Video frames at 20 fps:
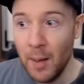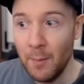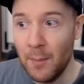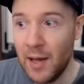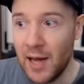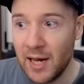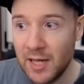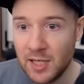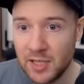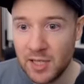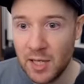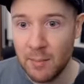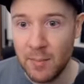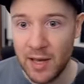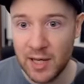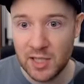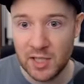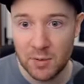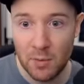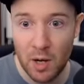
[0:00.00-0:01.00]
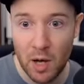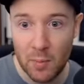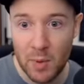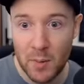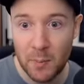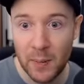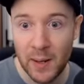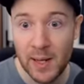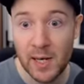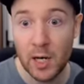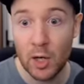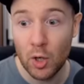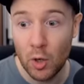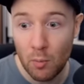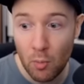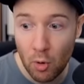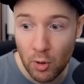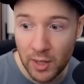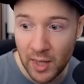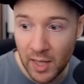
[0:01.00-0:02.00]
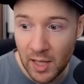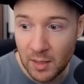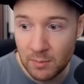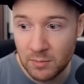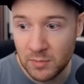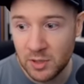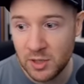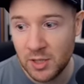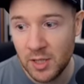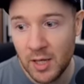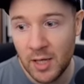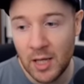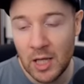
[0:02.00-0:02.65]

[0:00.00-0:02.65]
But Allan Saint-Maximin, I've been playing a lot more games.